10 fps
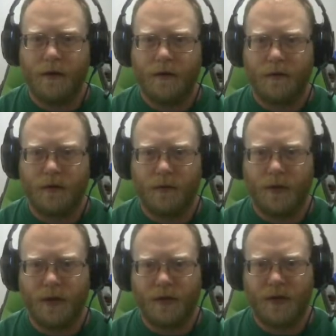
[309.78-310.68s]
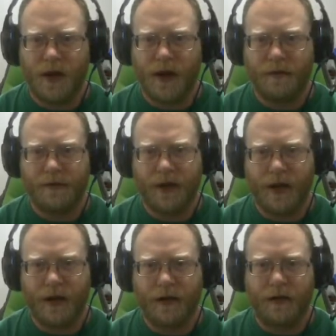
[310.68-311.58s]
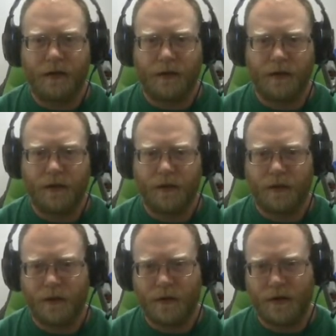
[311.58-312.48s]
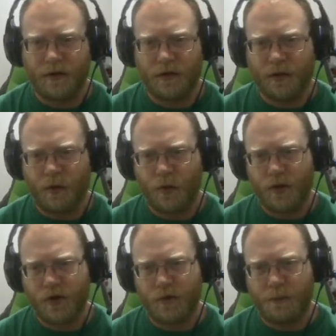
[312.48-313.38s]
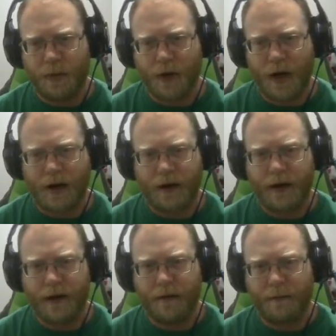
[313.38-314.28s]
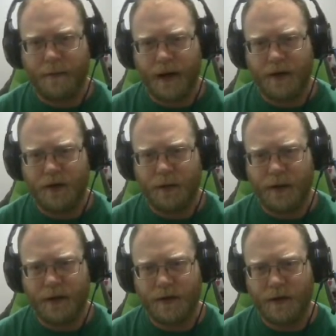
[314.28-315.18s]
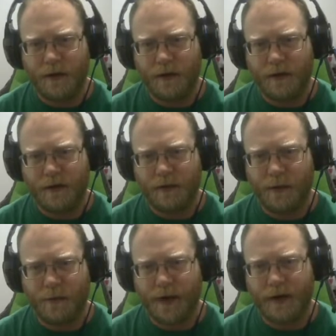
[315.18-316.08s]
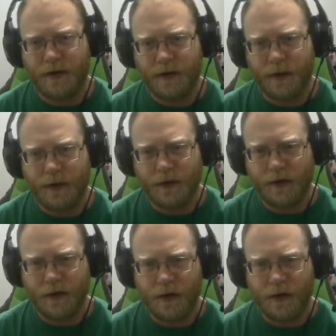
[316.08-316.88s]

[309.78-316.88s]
So we'll use the item scanner. This orange block here might do it. This one might do it.